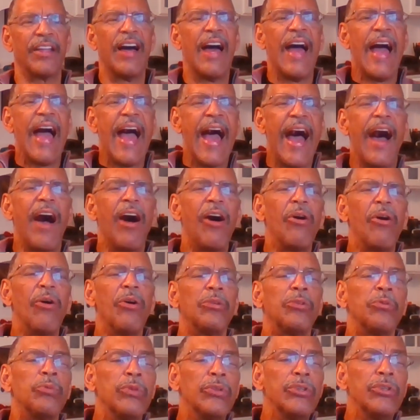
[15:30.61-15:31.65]
how
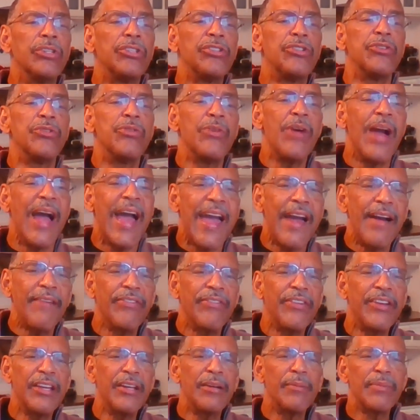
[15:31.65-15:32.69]
would you have
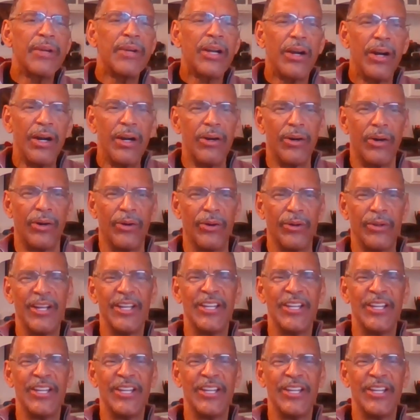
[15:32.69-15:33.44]
him call?